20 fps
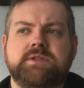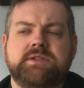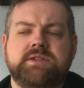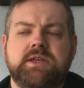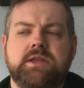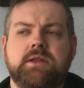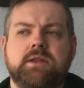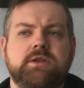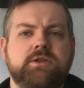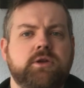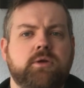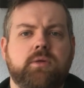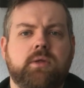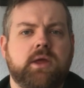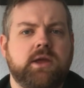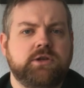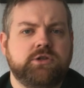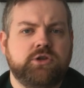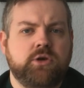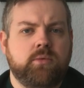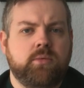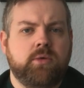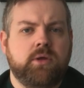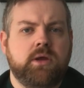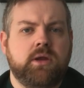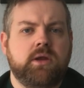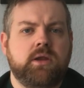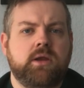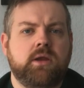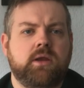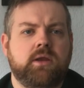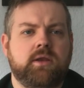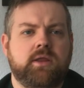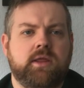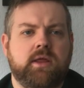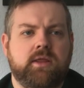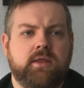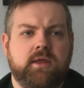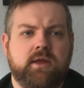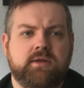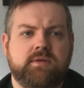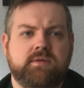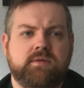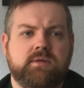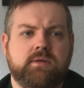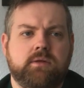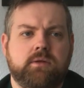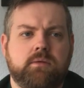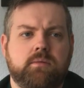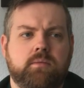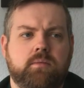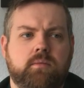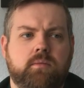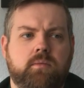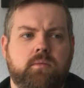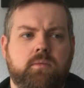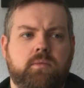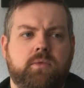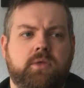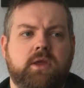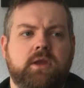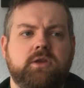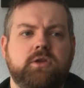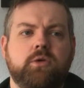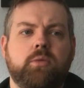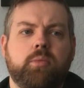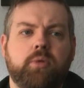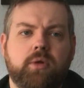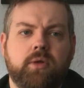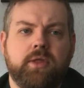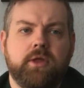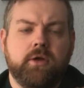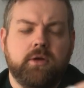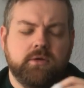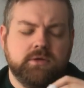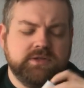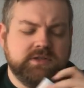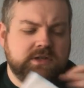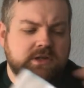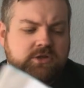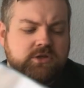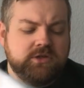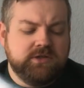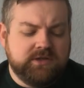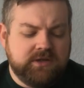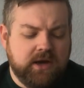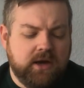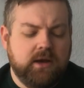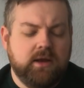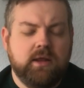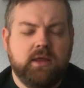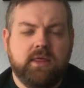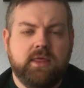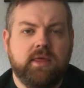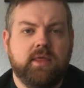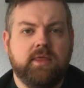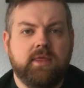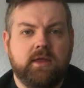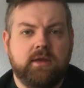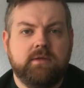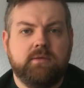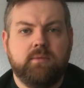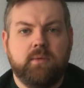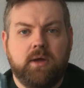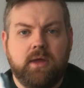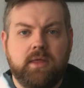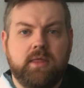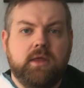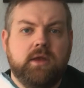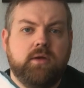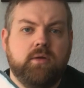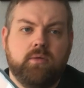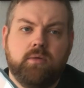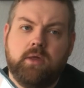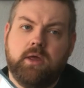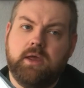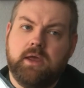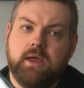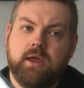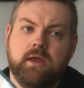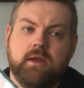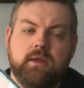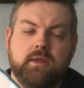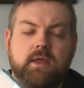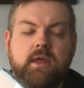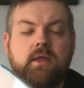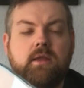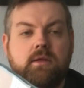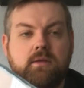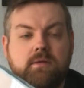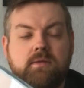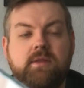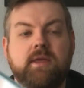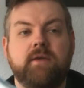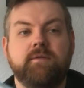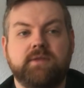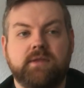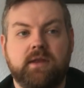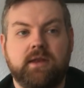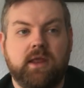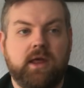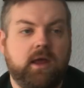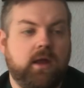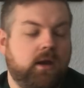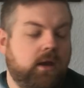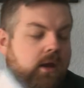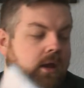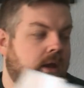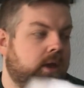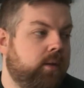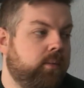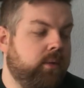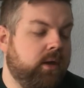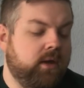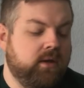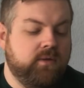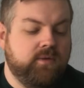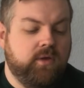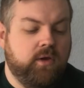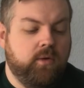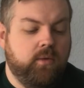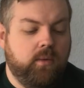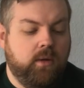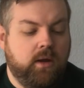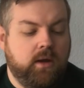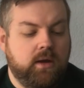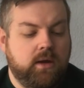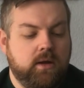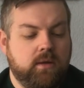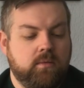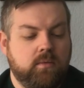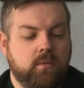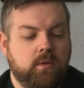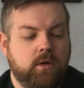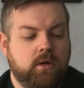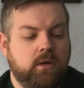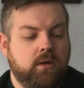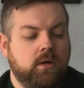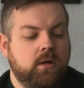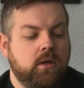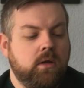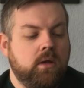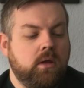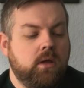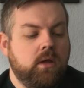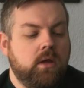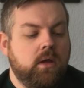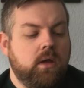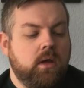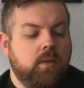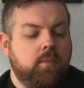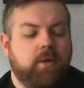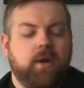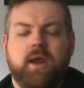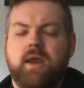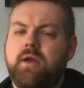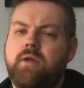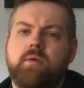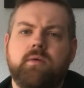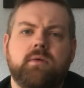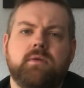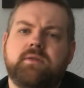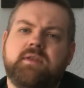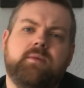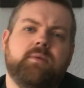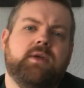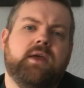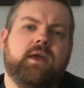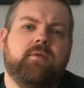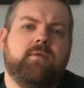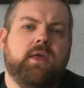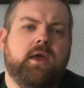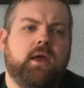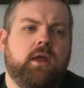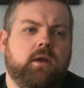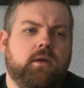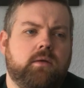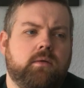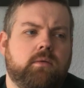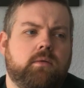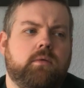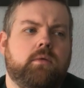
seen that don't like Jobelin, they do pull their stitches tight, and I think that's why they don't like it. They've said that, and so I didn't want, but I don't seem to have that.